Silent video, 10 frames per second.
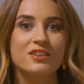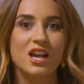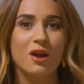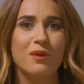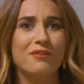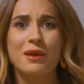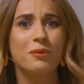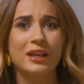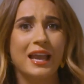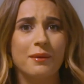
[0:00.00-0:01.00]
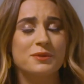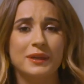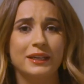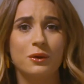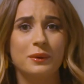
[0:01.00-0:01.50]
So if they want to get up to
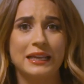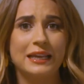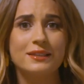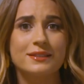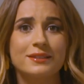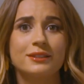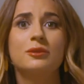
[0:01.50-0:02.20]
any naughtiness,